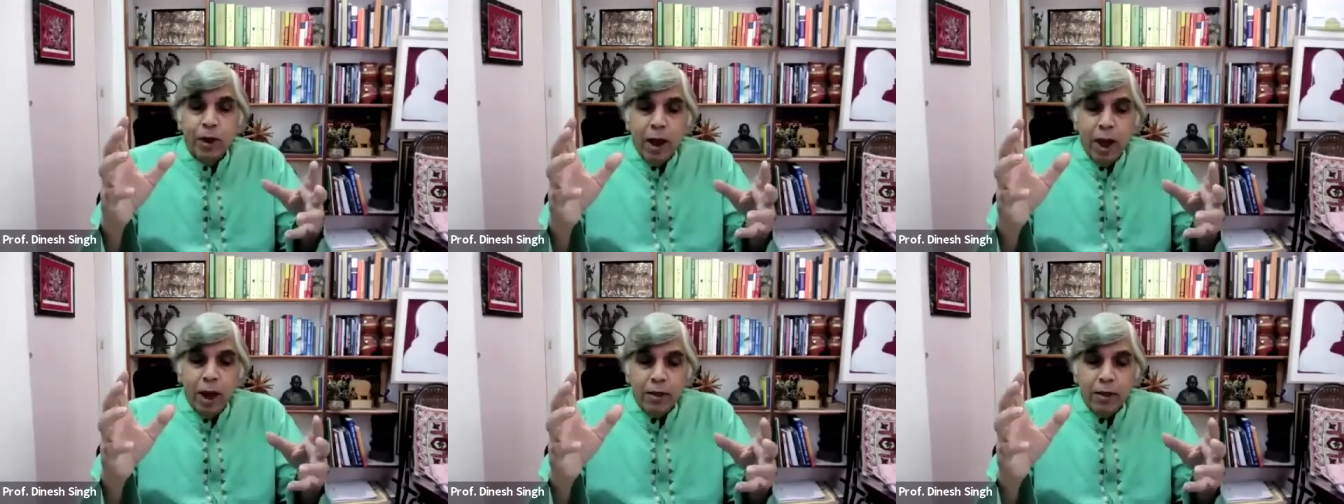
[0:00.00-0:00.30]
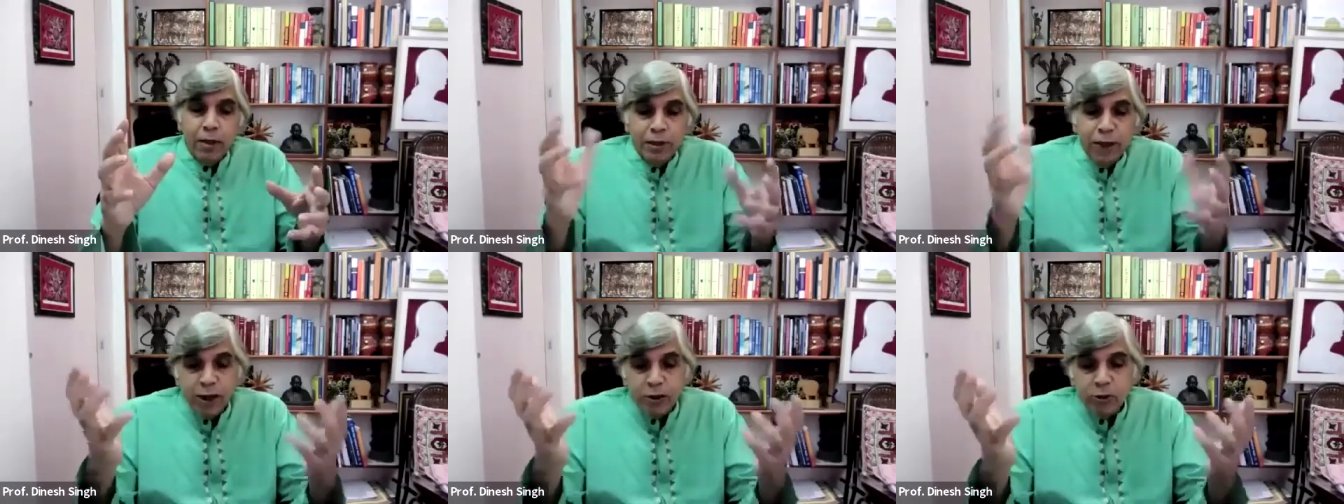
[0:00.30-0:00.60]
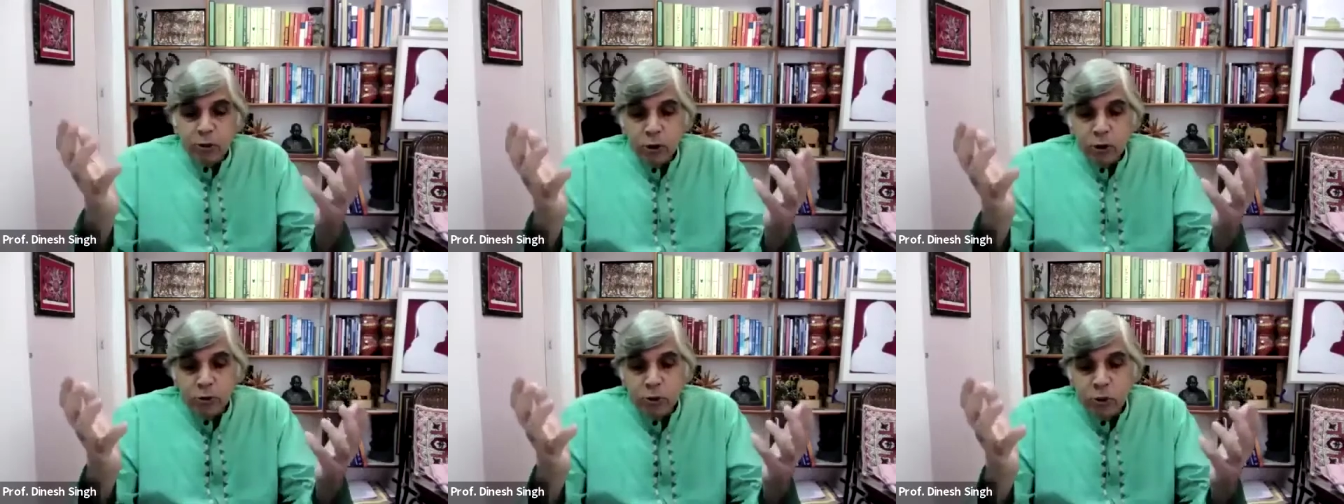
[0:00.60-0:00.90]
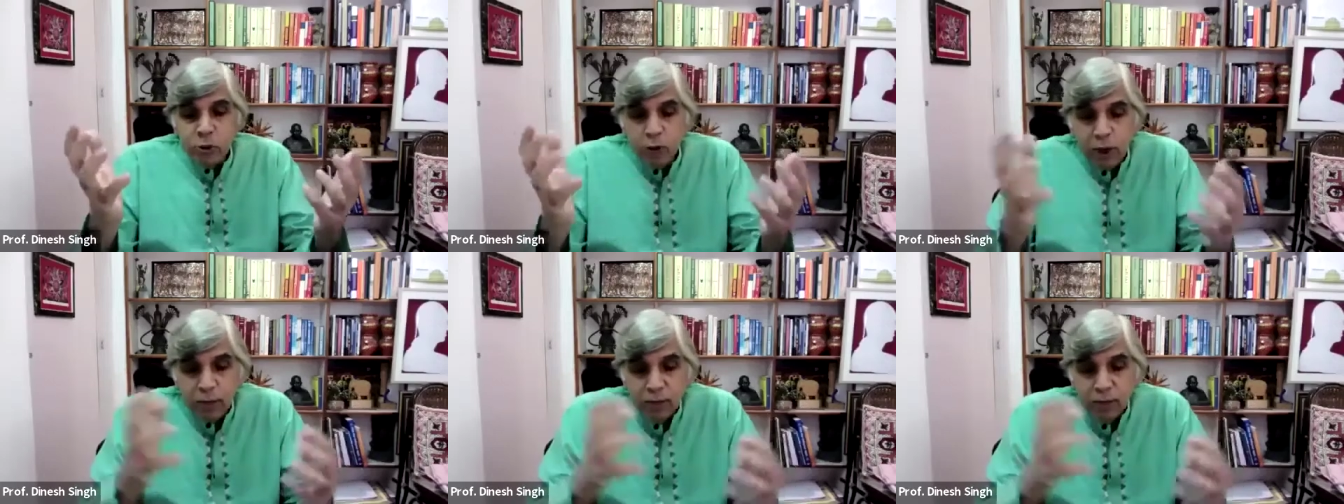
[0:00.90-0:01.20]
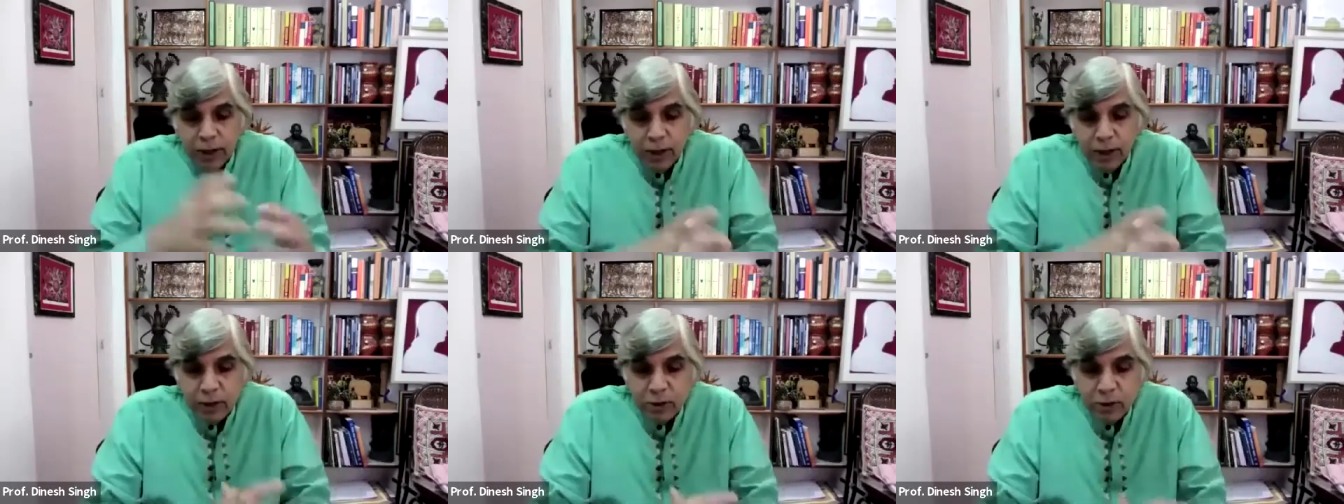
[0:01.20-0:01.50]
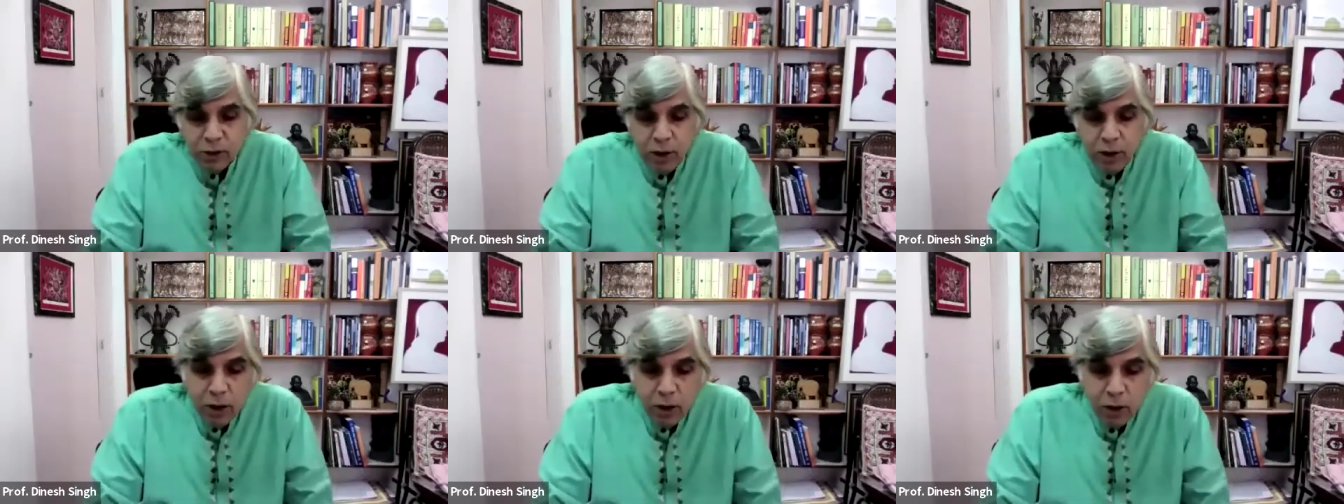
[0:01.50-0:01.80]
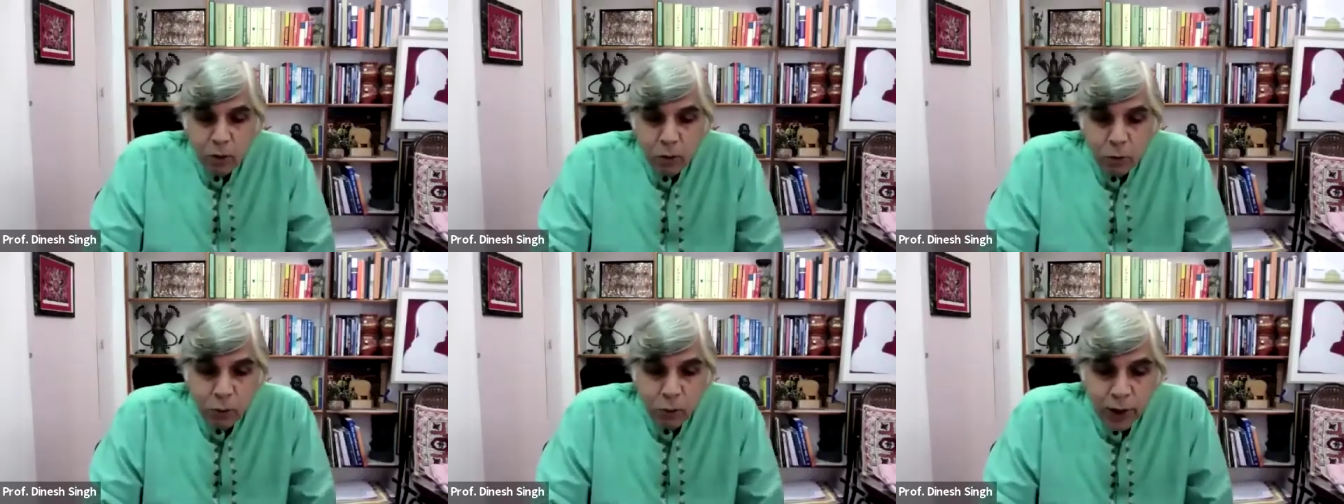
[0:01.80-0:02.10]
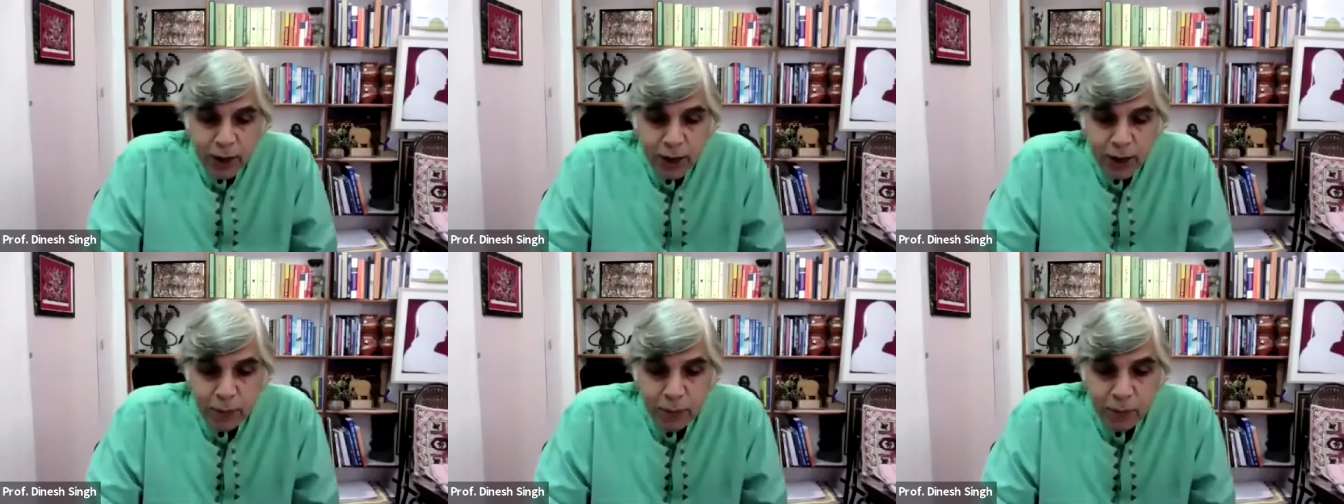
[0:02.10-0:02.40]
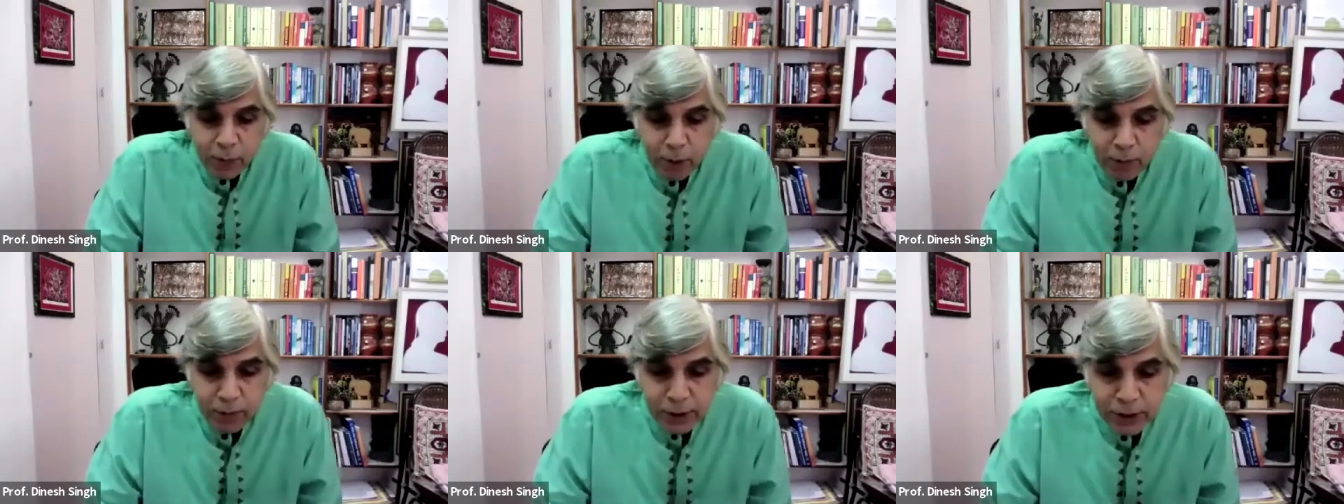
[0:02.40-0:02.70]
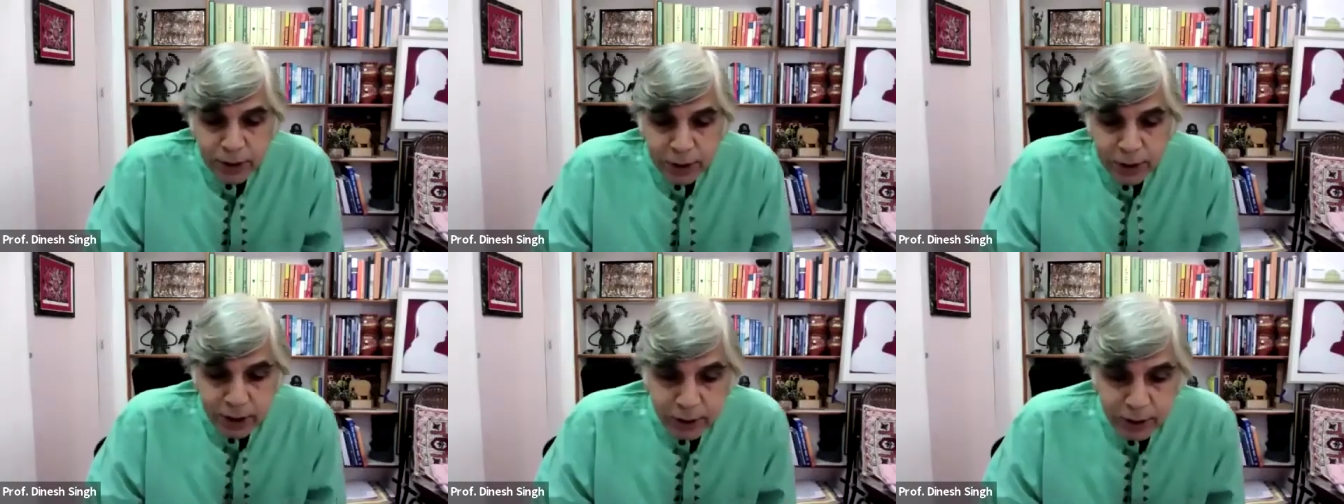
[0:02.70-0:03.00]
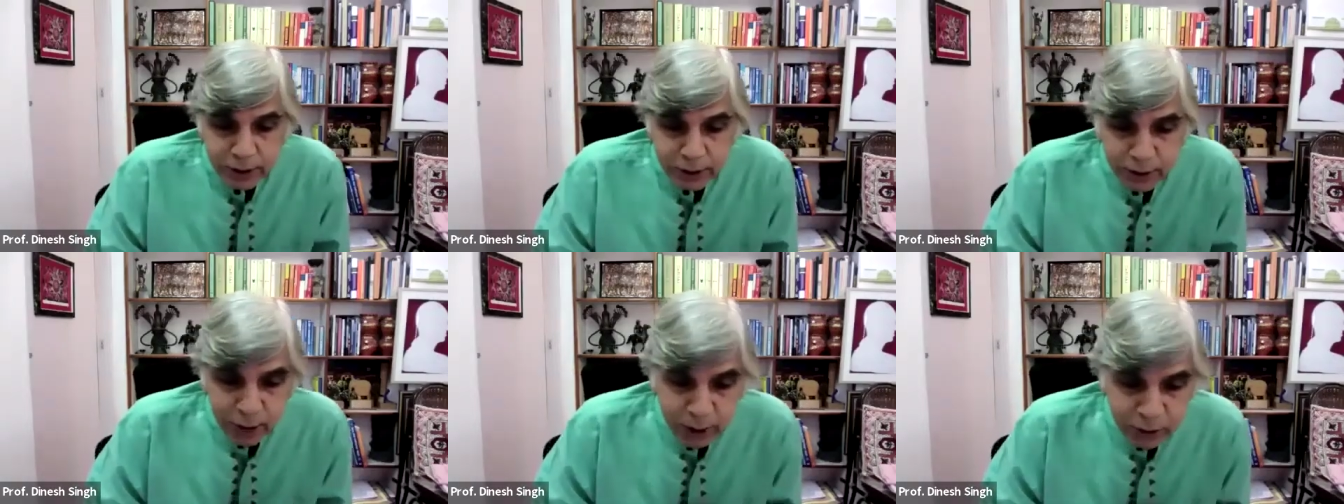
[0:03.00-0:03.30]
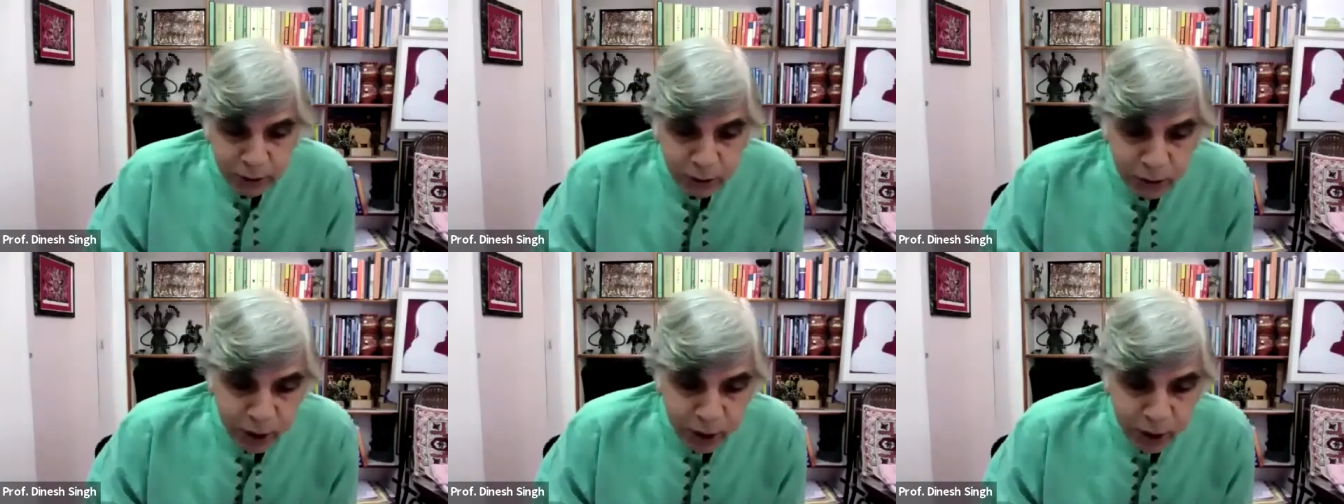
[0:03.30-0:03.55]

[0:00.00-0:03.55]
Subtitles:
And that's also giving us very promising results.